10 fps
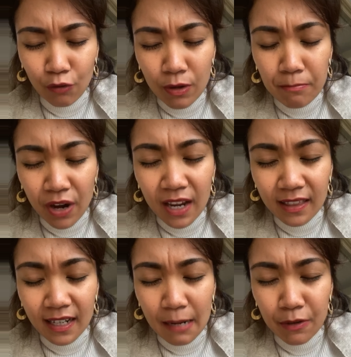we pray in
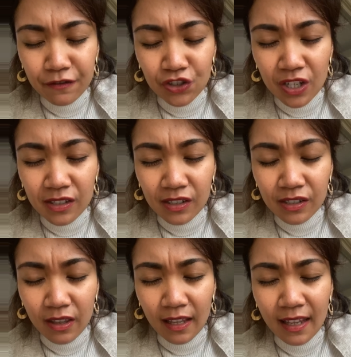the name of Jesus
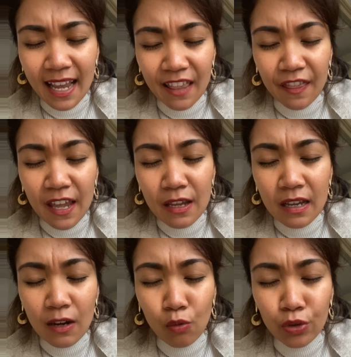that
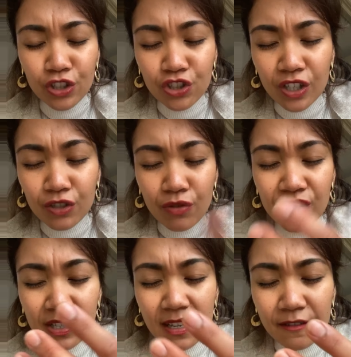they would just
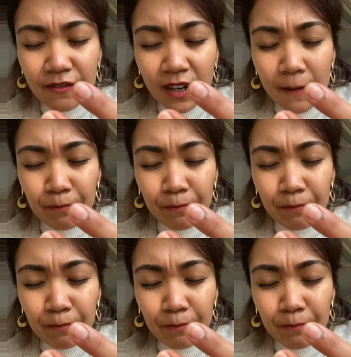receive